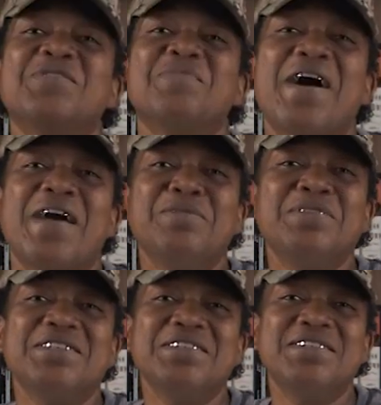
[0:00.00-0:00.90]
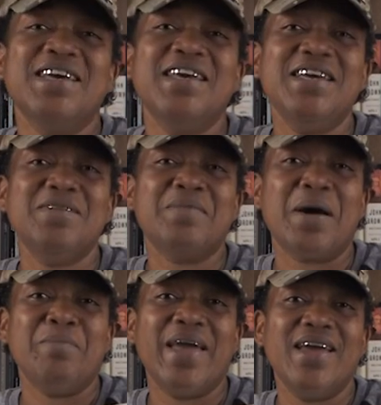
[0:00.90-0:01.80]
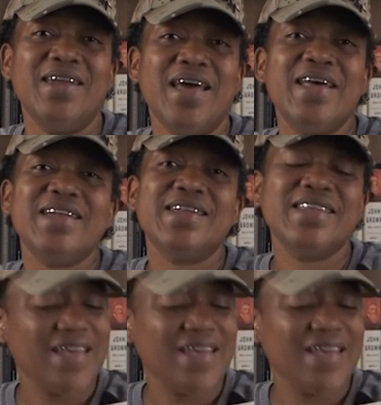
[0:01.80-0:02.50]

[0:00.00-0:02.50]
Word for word: with my M16 and my bayonet.